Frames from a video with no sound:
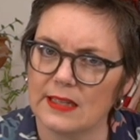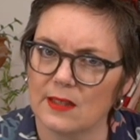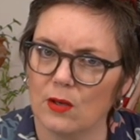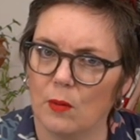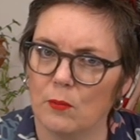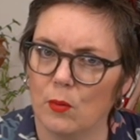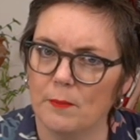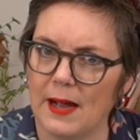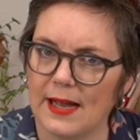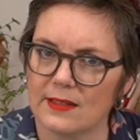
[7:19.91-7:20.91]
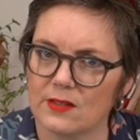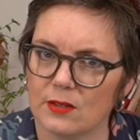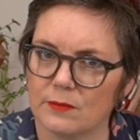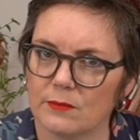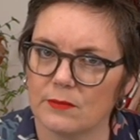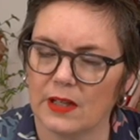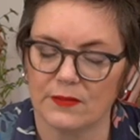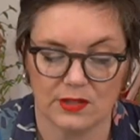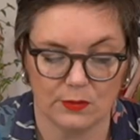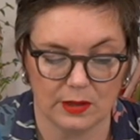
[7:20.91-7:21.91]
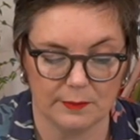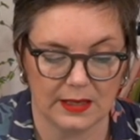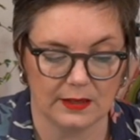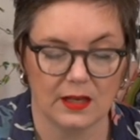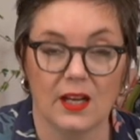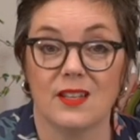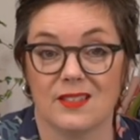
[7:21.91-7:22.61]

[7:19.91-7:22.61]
It's a lot more matte, if you see what I mean.